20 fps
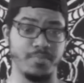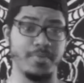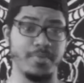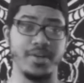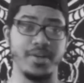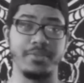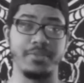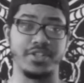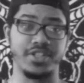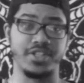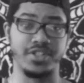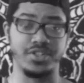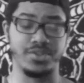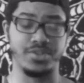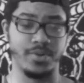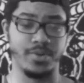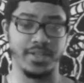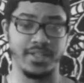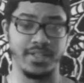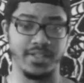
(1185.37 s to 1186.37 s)
pretty much
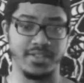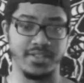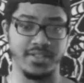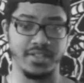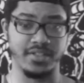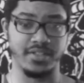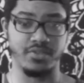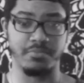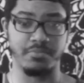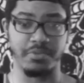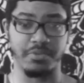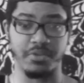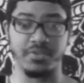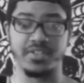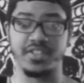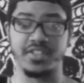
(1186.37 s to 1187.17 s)
enjoyed listening to, both